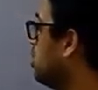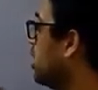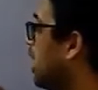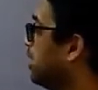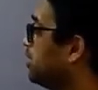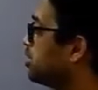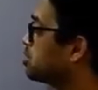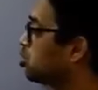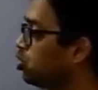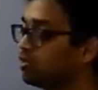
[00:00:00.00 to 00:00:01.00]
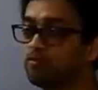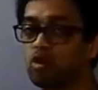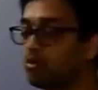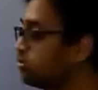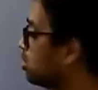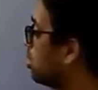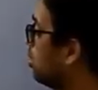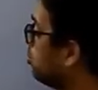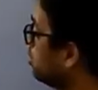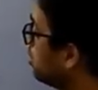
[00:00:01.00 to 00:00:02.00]
and it is thrown from the
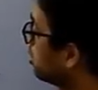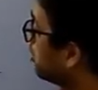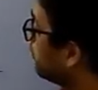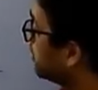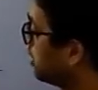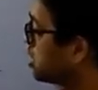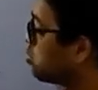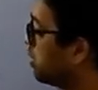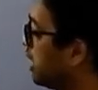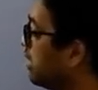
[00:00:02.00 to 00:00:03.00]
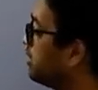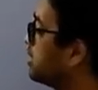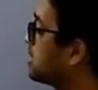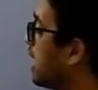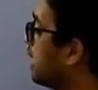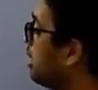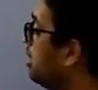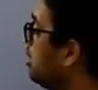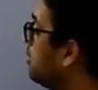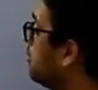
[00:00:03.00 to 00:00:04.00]
ground with this speed and this angle.